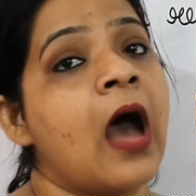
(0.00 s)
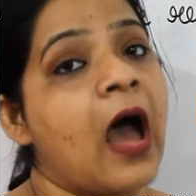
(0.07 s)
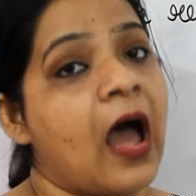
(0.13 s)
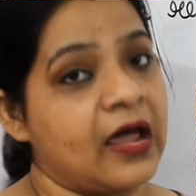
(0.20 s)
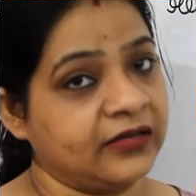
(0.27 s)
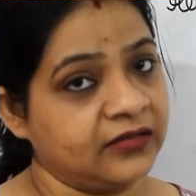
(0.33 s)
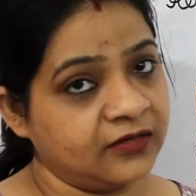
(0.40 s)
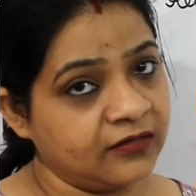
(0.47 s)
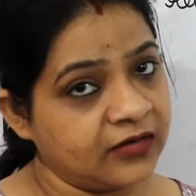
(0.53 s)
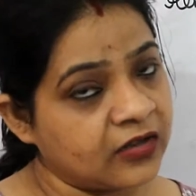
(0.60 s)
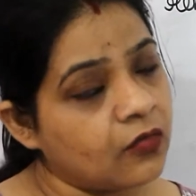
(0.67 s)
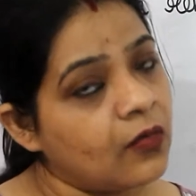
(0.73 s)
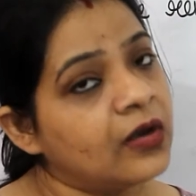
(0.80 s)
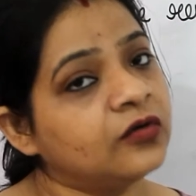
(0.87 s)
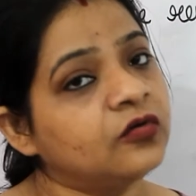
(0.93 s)
either
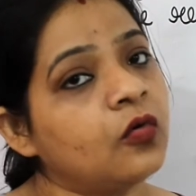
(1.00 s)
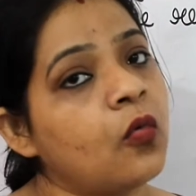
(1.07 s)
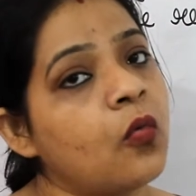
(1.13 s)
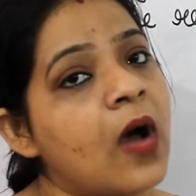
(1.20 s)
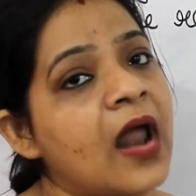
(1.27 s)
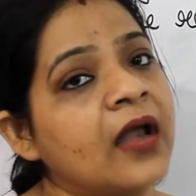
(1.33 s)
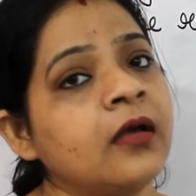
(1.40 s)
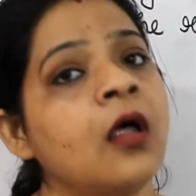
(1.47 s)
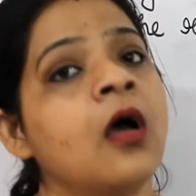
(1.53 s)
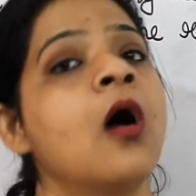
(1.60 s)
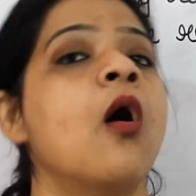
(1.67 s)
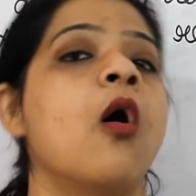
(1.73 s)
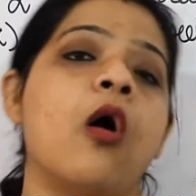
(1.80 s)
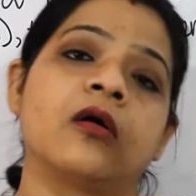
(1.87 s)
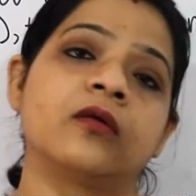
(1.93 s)
equal to 1
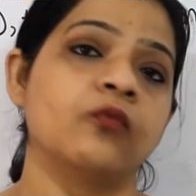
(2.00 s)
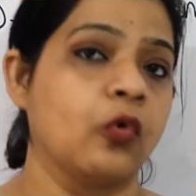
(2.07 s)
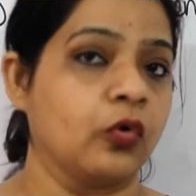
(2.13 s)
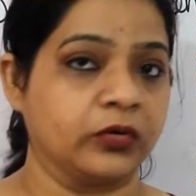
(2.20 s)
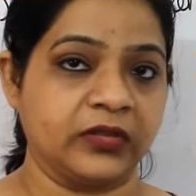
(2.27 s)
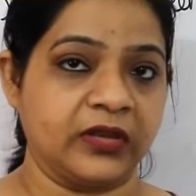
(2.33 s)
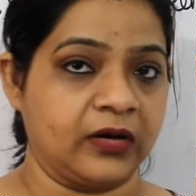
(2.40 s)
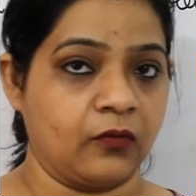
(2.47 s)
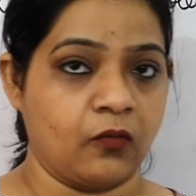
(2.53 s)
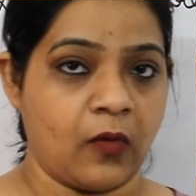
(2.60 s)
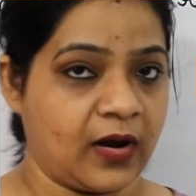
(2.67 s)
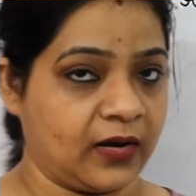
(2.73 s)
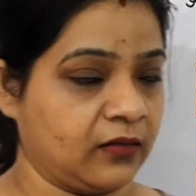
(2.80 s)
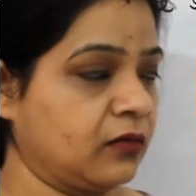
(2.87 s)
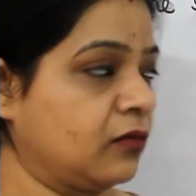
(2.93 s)
or more than 1.